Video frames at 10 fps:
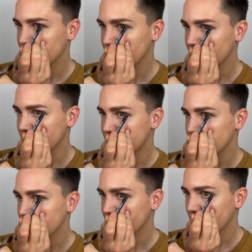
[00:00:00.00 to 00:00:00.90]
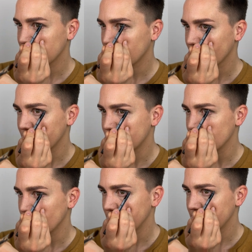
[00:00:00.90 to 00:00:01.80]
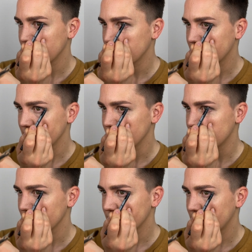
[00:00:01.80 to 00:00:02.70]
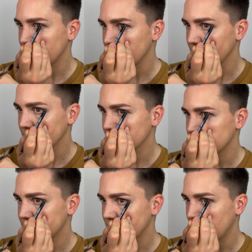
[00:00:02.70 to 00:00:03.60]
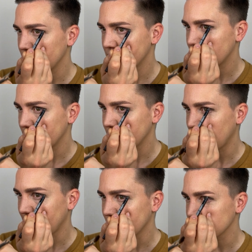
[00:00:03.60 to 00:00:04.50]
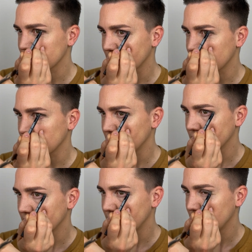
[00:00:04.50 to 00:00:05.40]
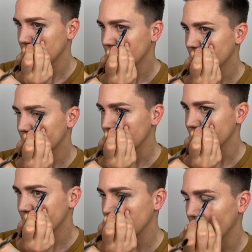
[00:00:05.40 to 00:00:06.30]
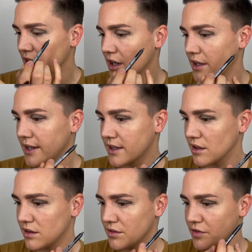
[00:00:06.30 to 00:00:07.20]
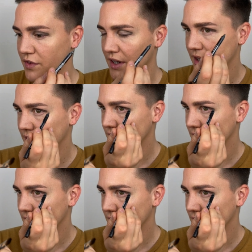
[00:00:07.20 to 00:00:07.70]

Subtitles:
you're just going to sort of join these two shapes in the outside corner. So you've got a little V.